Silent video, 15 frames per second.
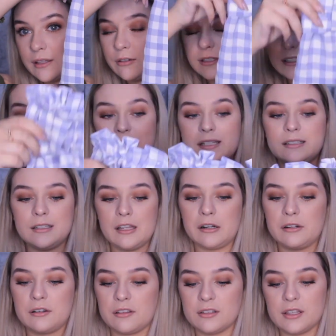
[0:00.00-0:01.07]
and they're a decent
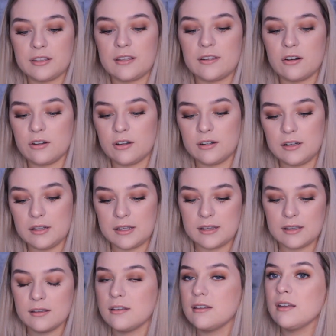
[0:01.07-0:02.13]
length like they're not gonna
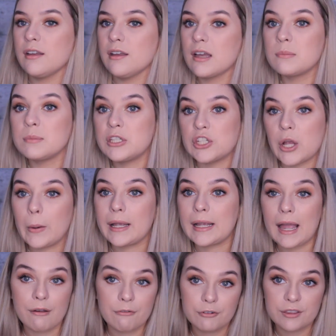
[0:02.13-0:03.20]
like be
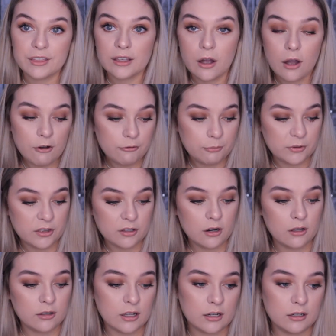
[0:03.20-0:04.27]
showing everything off but they're
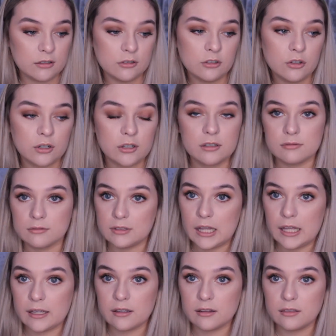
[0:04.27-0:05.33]
not gonna look
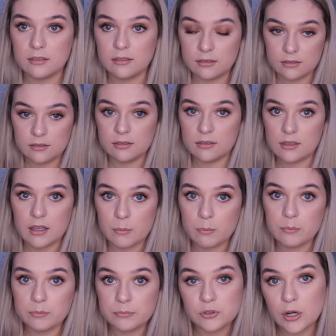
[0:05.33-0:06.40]
like their
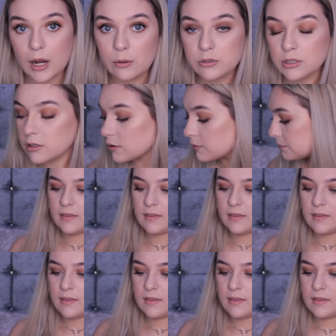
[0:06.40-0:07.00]
trousers